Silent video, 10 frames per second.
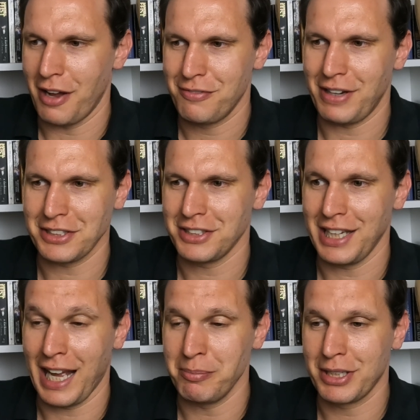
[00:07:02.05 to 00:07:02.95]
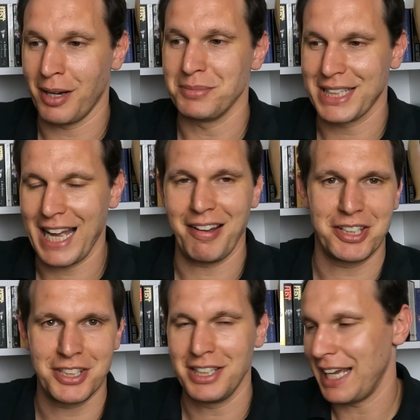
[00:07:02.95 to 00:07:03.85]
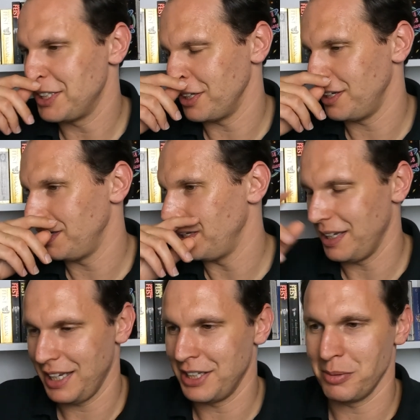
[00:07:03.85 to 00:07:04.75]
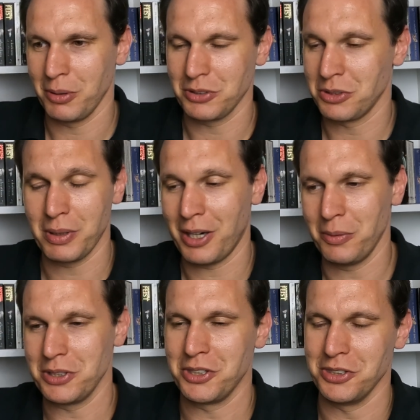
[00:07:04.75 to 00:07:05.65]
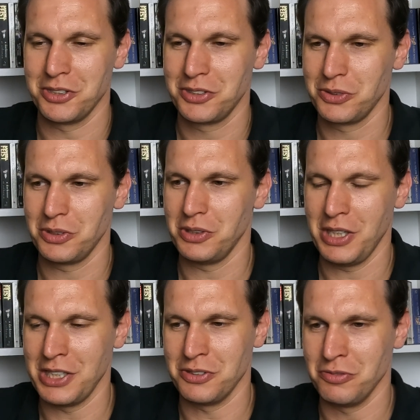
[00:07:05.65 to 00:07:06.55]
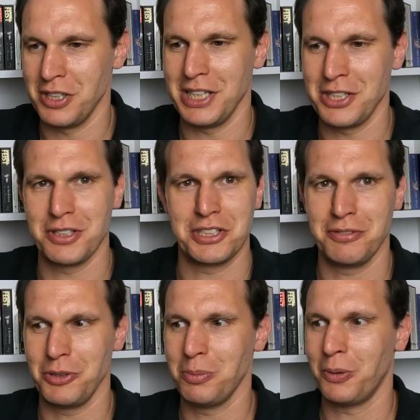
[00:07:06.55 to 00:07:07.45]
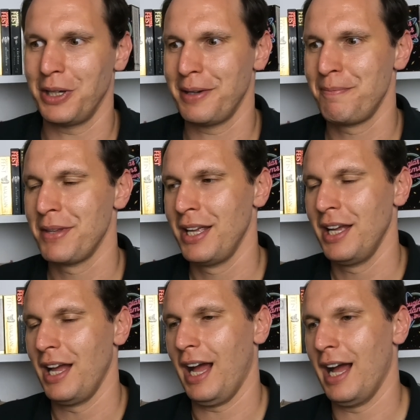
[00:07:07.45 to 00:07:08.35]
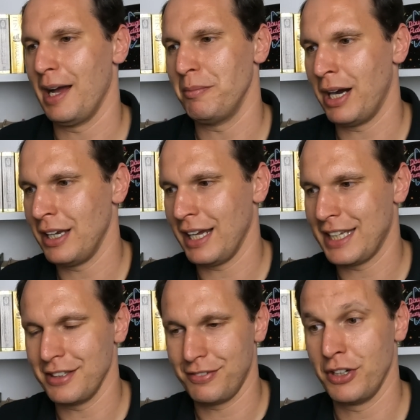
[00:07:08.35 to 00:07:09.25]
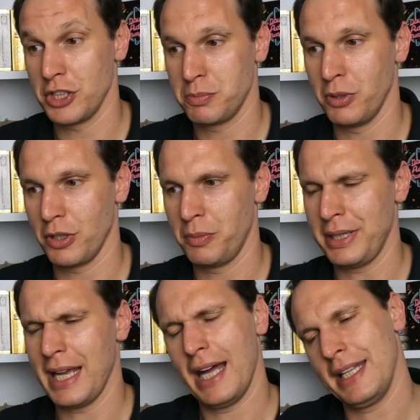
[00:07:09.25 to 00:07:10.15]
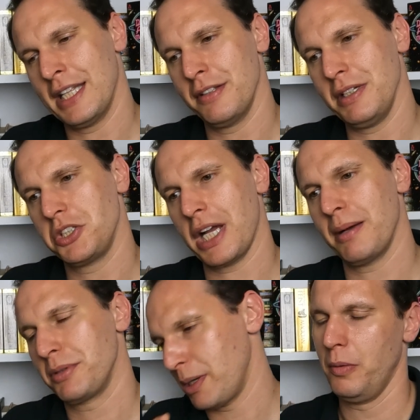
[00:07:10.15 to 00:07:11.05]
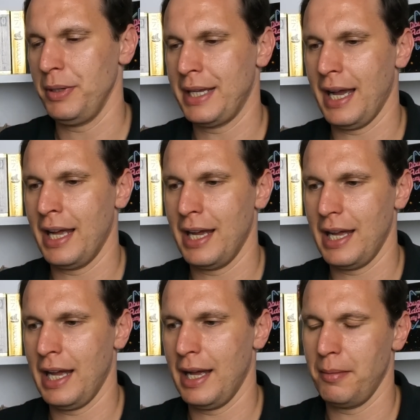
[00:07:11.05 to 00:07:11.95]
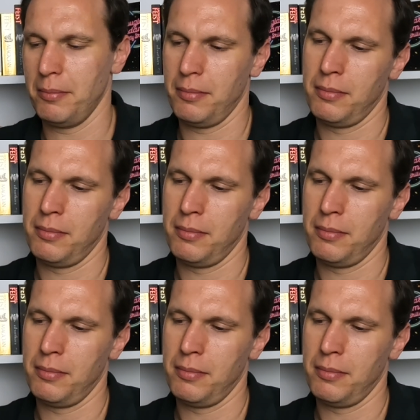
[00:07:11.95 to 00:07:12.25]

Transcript: fascinating and becomes a character later in the books as well, which is a really interesting viewpoint. I like in the first book, we get at the end of each chapter, we get a